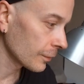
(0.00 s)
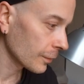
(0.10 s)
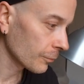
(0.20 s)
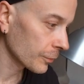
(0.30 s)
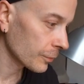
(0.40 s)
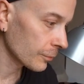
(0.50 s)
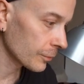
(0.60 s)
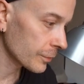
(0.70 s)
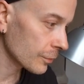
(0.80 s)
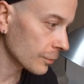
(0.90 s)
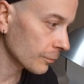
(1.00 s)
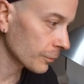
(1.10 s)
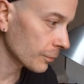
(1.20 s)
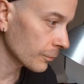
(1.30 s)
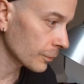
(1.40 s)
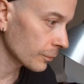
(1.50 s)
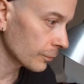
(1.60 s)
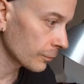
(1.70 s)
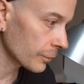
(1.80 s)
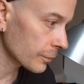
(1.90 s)
And what you want to
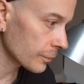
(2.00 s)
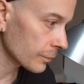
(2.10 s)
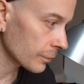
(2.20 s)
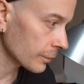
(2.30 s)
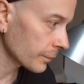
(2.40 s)
do is